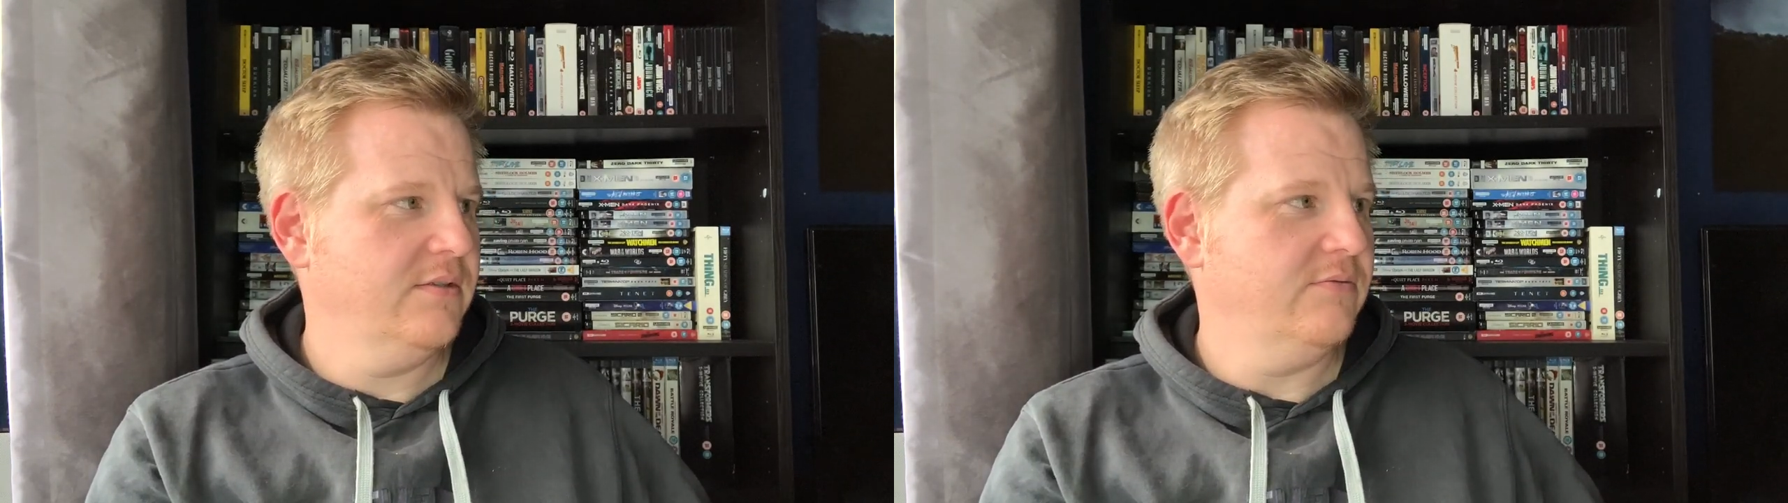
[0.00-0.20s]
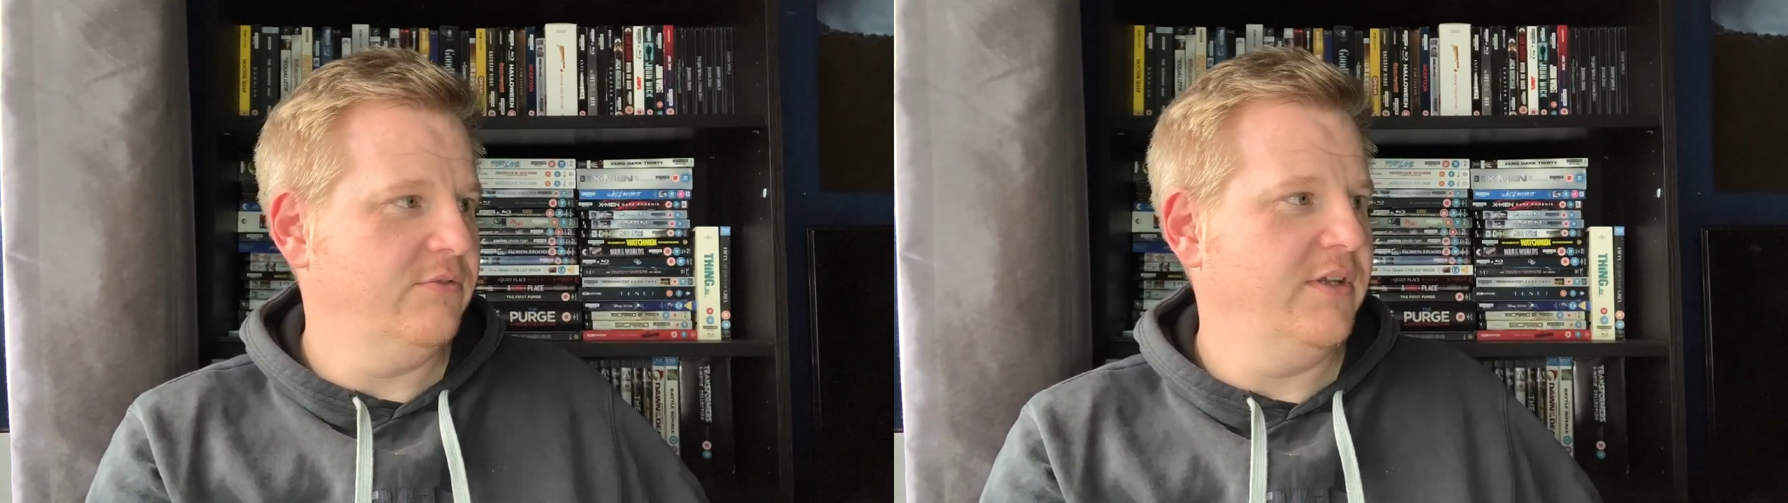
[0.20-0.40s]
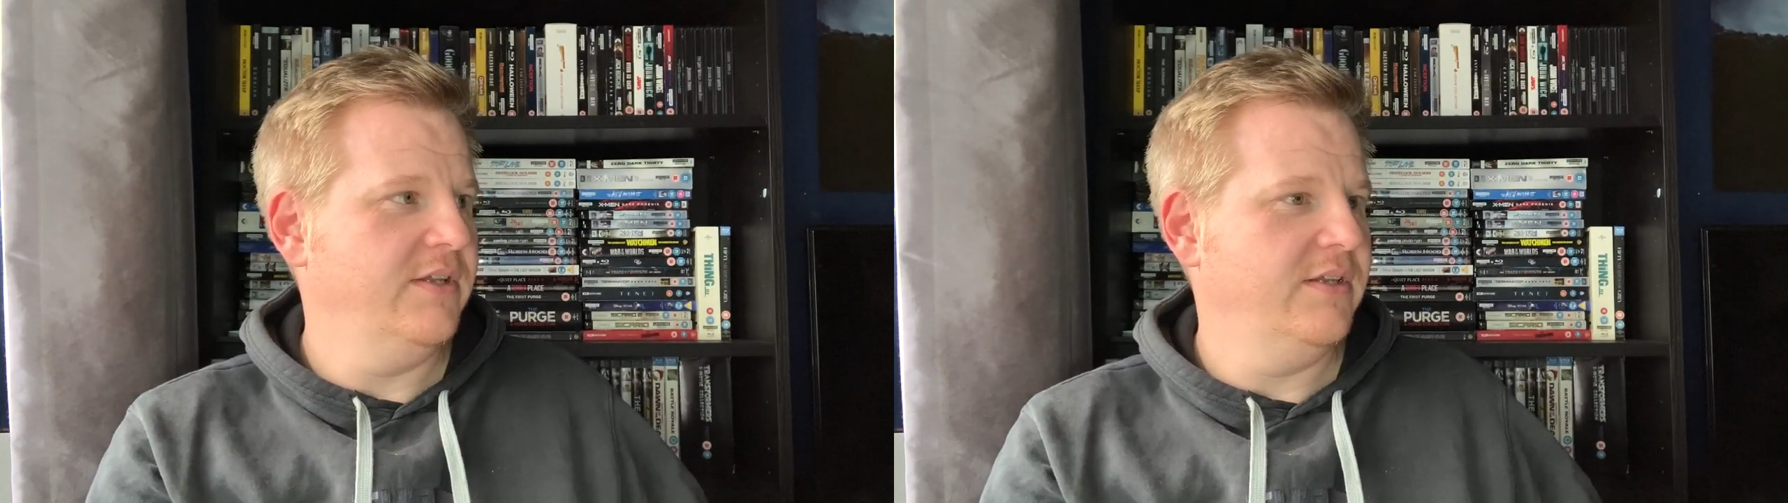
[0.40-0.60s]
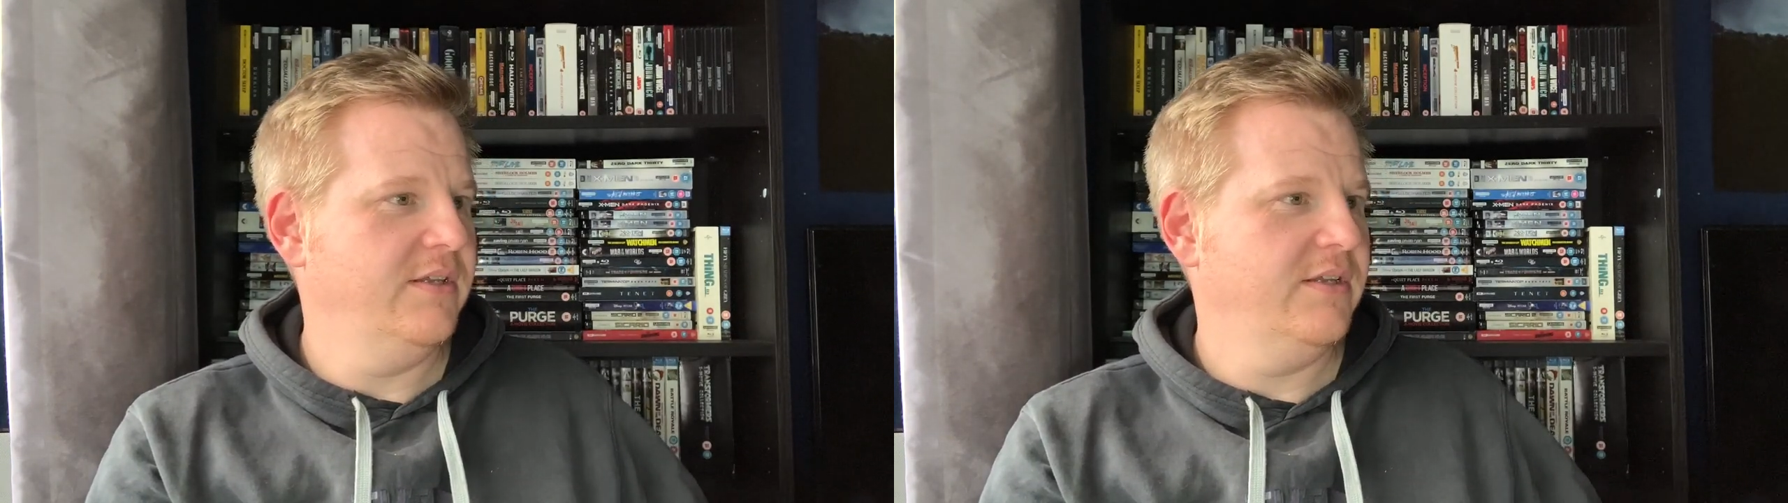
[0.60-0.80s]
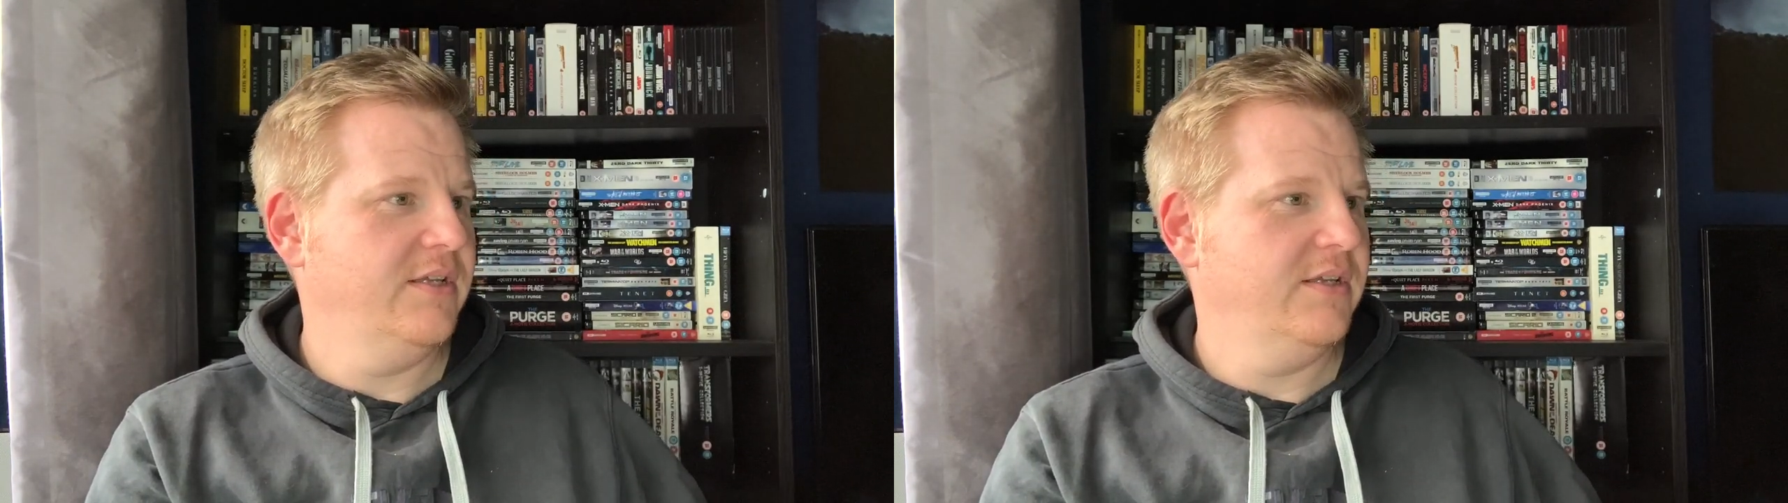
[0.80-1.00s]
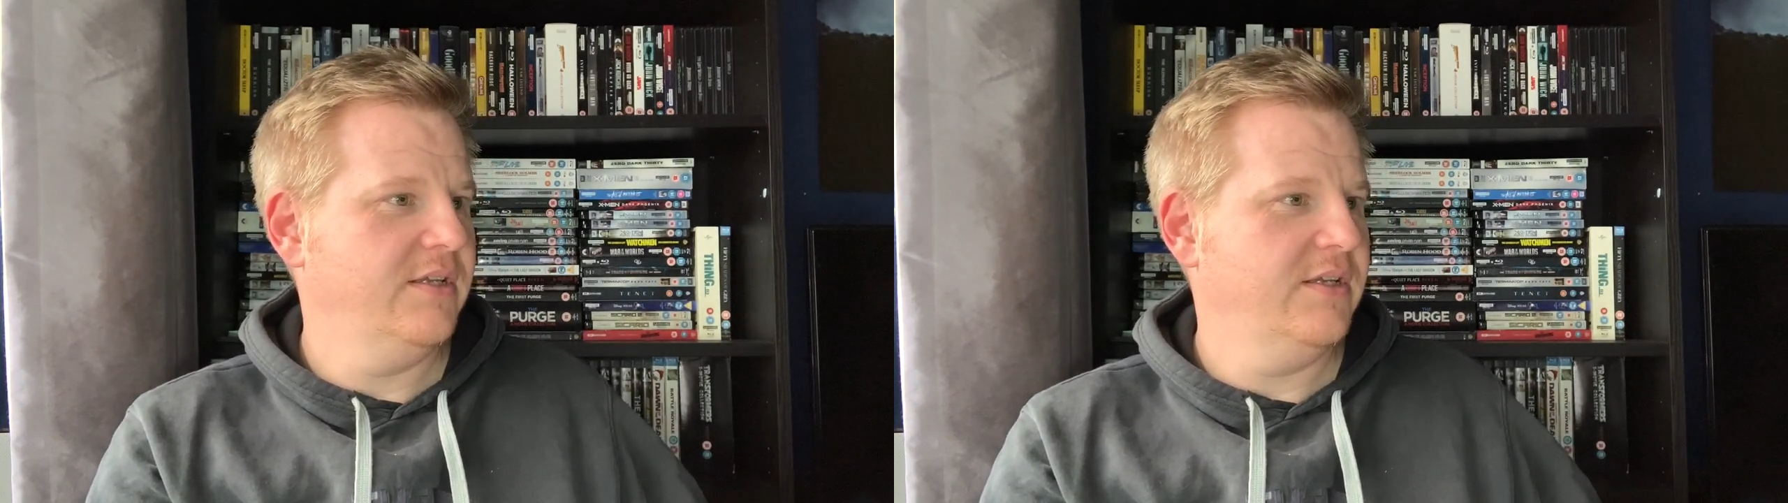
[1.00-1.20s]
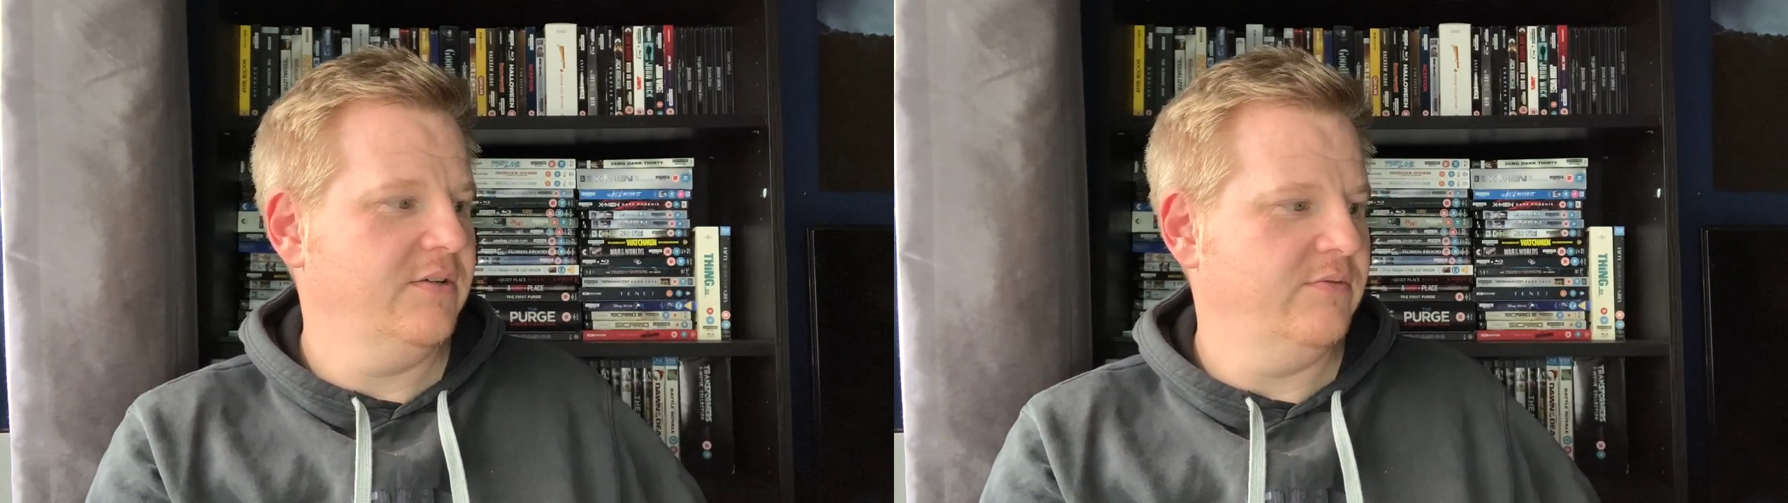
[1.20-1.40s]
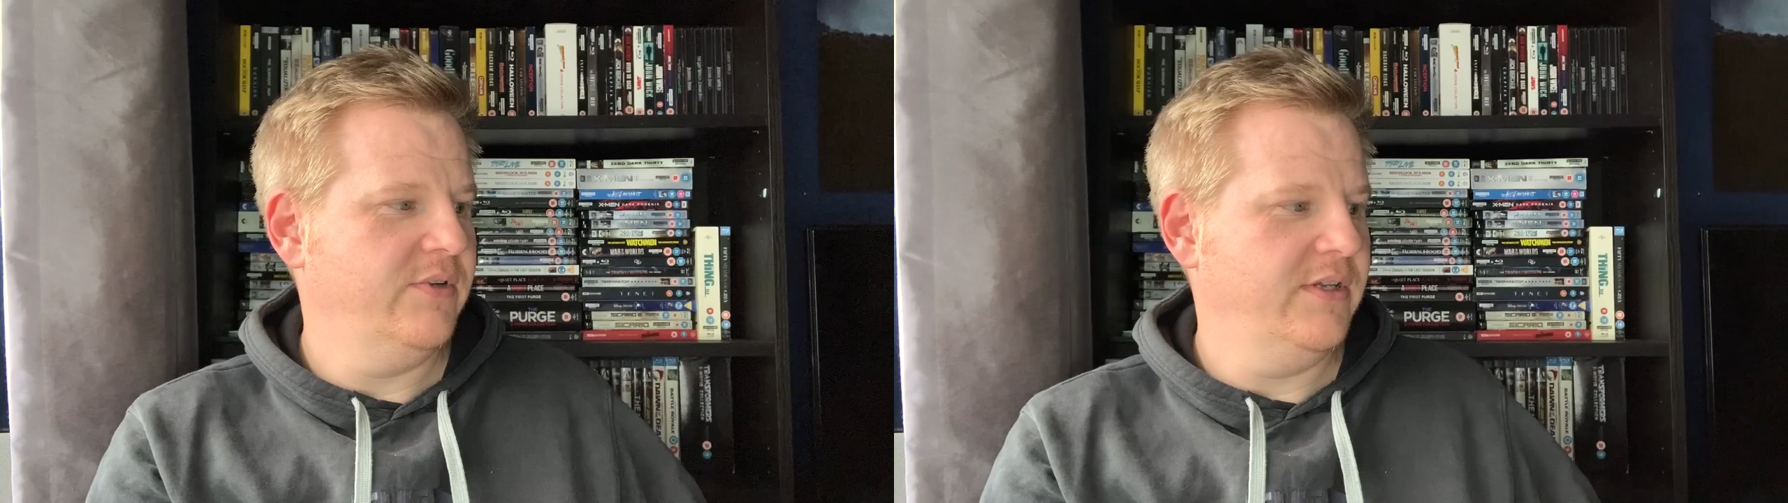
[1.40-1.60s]
really,
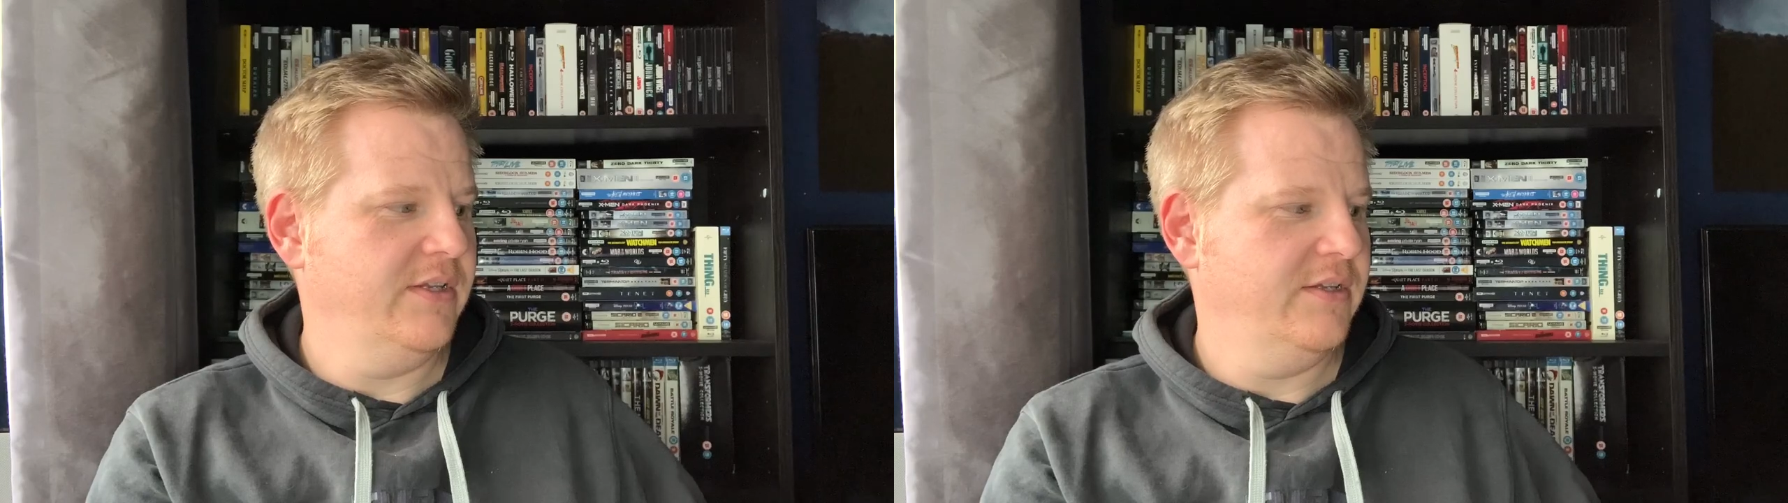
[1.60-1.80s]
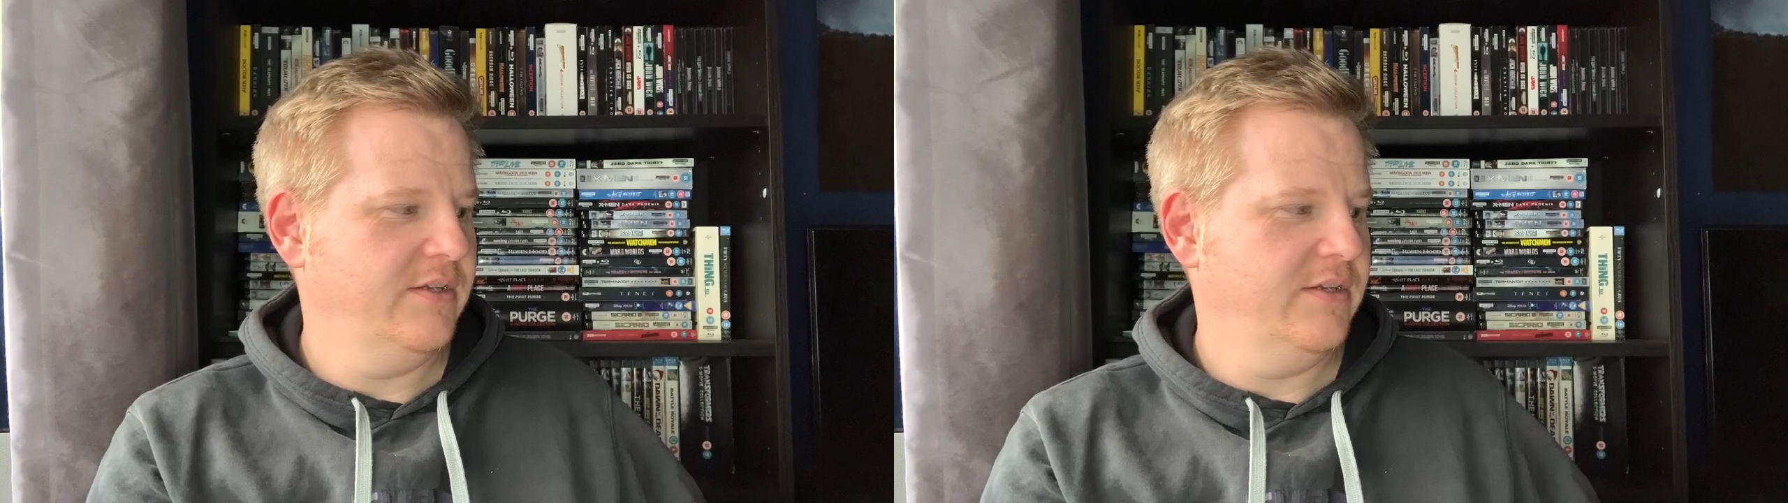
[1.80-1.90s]
really,